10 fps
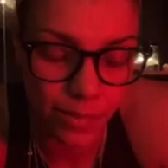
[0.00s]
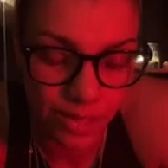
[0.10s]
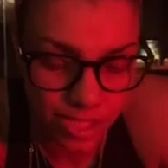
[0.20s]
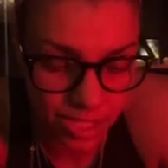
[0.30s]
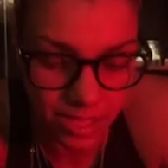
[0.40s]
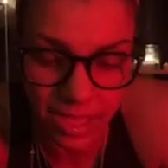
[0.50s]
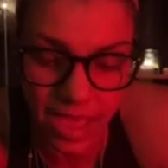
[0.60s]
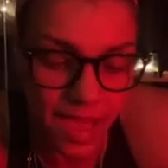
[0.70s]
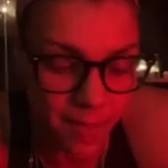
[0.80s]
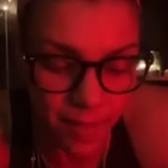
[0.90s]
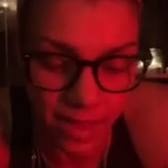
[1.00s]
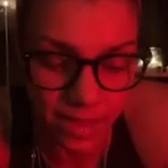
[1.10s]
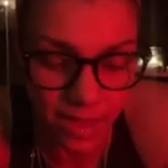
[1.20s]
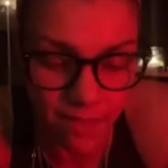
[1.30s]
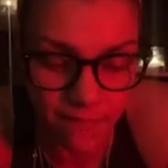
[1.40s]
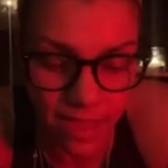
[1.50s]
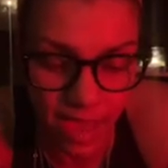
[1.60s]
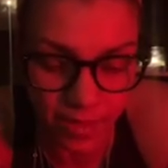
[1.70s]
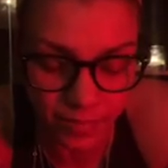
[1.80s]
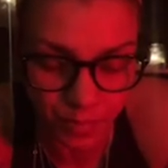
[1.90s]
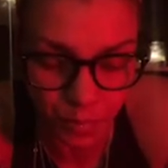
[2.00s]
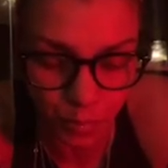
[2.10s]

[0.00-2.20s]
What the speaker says: Bridging the gap. I love that.